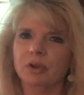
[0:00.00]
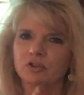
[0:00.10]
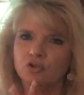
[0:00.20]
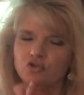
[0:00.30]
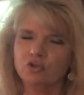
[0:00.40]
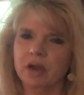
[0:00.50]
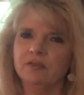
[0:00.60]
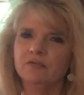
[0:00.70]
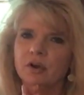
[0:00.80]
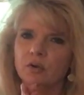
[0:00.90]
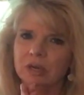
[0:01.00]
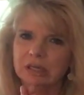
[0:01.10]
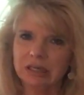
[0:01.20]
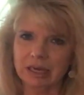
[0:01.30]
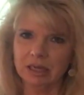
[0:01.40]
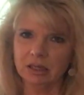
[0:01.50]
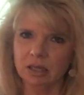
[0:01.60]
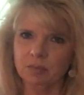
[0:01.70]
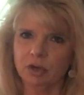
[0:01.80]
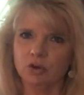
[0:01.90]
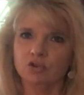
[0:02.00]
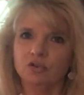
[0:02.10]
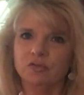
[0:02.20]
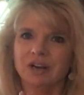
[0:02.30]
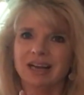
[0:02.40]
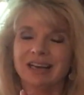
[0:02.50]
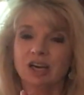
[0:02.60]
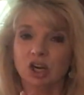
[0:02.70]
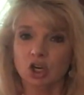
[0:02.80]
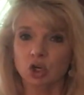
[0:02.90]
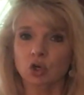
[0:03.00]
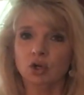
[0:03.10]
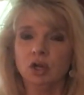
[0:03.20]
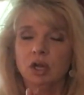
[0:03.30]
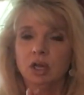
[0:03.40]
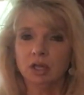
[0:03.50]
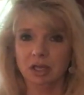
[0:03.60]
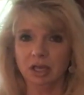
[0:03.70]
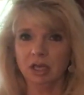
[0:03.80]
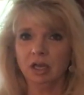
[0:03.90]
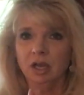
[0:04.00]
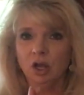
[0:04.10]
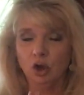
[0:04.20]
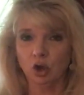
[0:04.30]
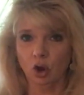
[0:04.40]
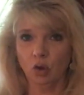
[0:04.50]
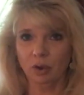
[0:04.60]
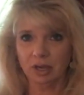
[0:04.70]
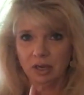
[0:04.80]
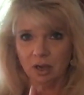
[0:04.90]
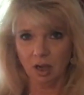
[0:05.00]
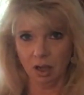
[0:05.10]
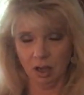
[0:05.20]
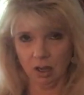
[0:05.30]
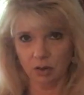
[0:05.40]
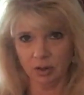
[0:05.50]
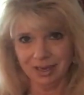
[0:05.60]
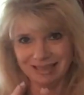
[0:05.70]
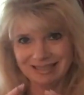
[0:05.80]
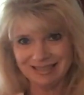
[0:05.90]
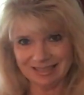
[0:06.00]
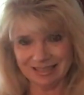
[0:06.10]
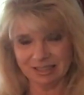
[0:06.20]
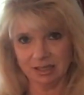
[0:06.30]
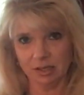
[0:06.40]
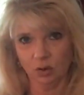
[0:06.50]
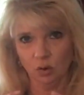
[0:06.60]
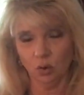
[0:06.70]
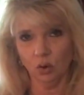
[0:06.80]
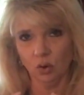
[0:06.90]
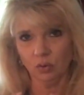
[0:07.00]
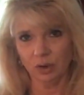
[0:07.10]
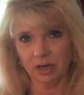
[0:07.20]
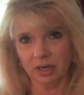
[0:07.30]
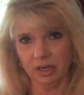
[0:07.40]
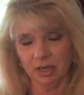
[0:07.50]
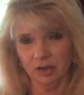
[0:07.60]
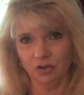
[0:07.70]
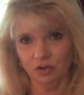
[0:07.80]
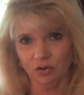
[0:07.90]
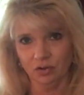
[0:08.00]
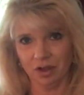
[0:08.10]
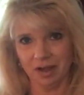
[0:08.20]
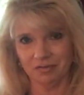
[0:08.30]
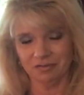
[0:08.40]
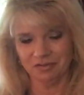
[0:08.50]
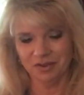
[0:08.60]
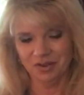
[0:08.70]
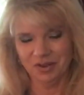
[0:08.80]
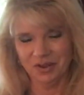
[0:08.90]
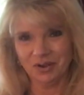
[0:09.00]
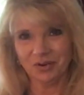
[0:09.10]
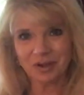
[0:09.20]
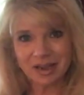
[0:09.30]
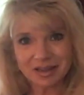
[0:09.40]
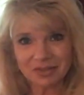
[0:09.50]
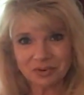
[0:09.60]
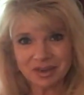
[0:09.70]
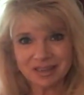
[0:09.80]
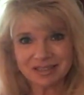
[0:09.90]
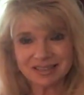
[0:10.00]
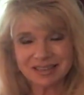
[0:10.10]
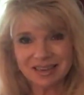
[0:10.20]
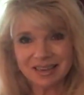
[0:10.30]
but to tread very lightly, because you've got a good thing going on, existing already in your life. Okay, threes?